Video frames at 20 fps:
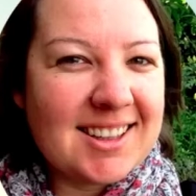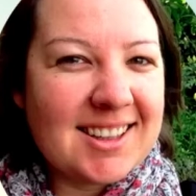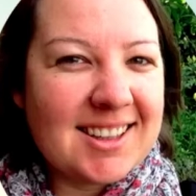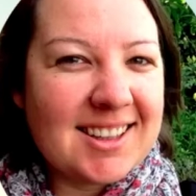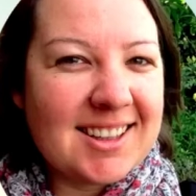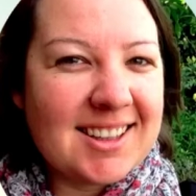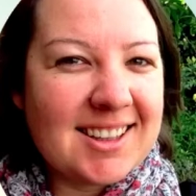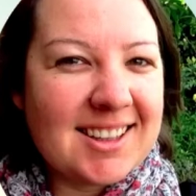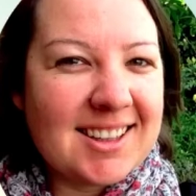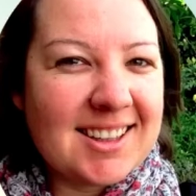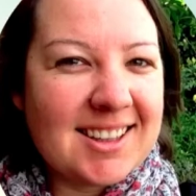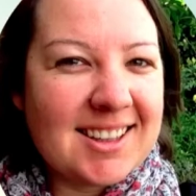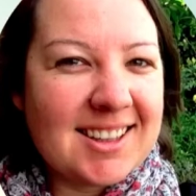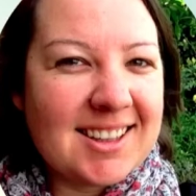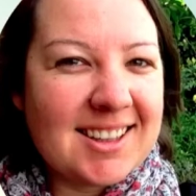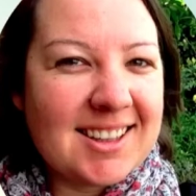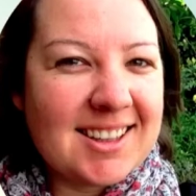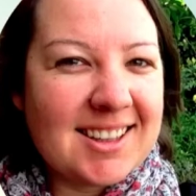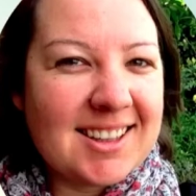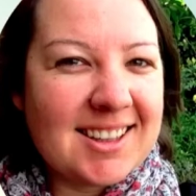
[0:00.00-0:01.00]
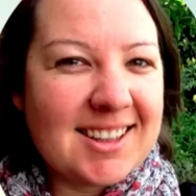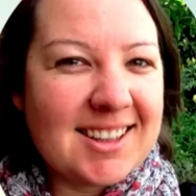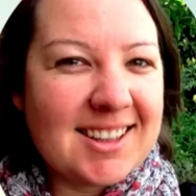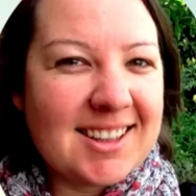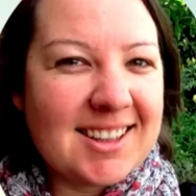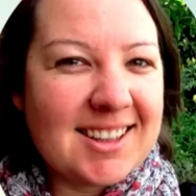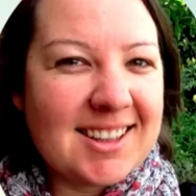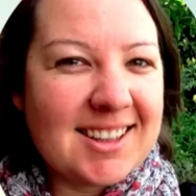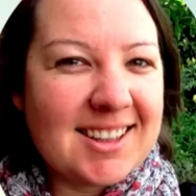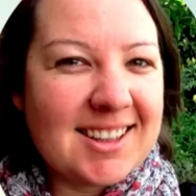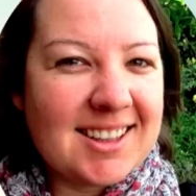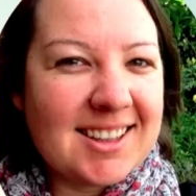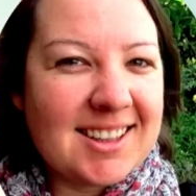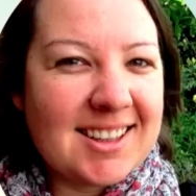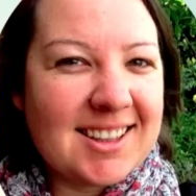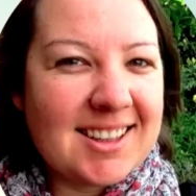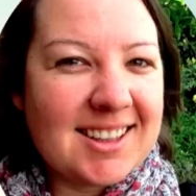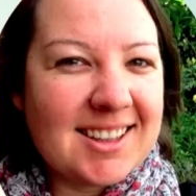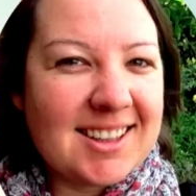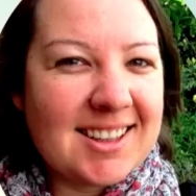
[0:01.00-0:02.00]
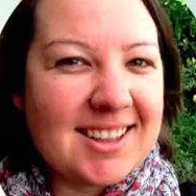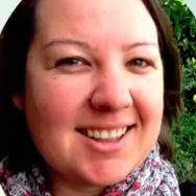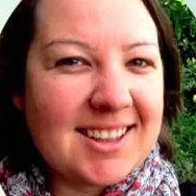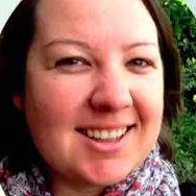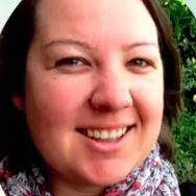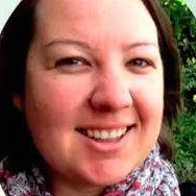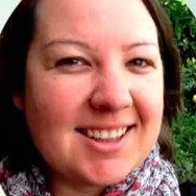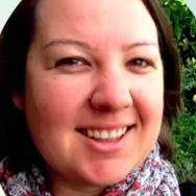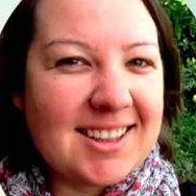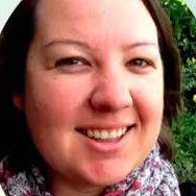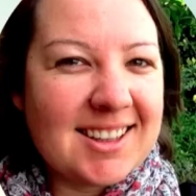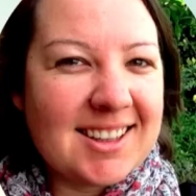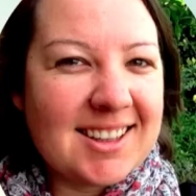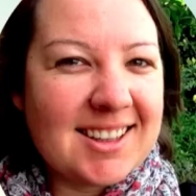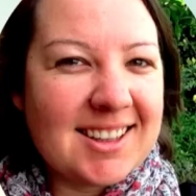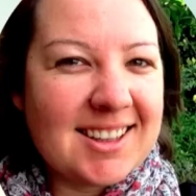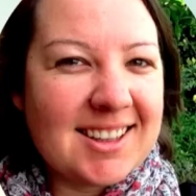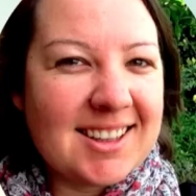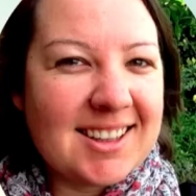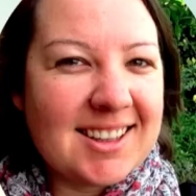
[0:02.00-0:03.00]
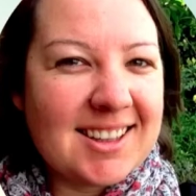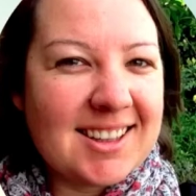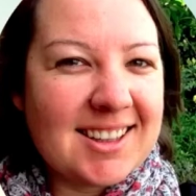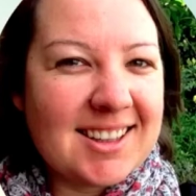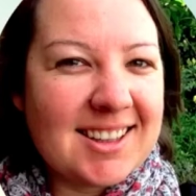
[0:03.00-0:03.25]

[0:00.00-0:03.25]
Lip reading: (no lip movement)